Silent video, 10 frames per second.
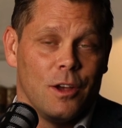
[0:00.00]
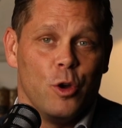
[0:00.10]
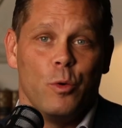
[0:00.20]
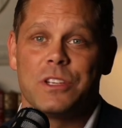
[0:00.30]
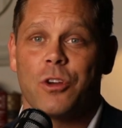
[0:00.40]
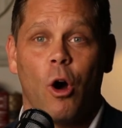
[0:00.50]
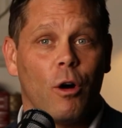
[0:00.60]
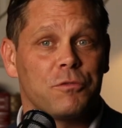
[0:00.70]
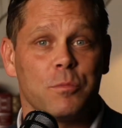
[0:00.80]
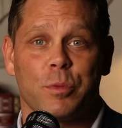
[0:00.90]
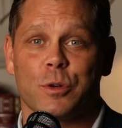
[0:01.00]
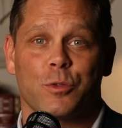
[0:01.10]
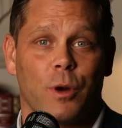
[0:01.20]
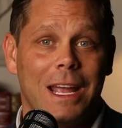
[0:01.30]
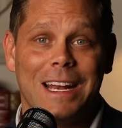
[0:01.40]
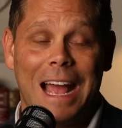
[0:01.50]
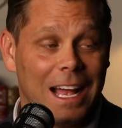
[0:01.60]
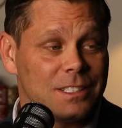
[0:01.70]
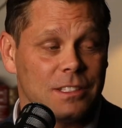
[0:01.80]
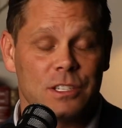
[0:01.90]
who is often portrayed
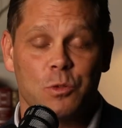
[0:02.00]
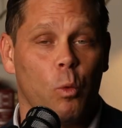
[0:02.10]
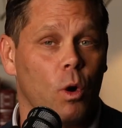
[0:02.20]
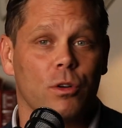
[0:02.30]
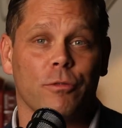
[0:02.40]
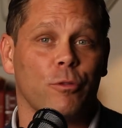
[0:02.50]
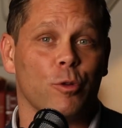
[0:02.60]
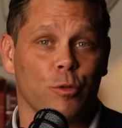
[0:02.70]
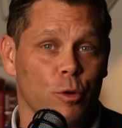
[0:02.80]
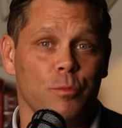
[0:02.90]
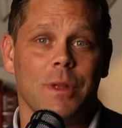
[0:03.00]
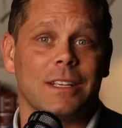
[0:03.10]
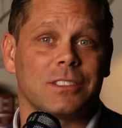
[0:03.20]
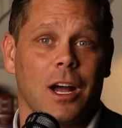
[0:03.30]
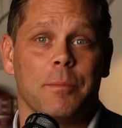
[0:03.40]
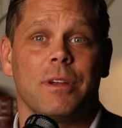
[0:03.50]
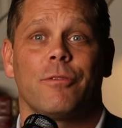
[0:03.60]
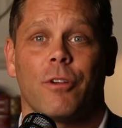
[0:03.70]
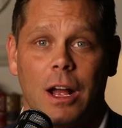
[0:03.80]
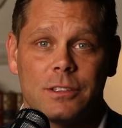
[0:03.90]
as this wonderful groom that is coming
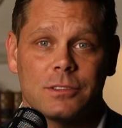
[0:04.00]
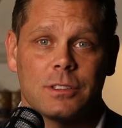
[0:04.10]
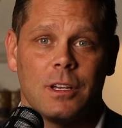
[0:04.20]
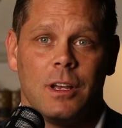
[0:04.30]
for us,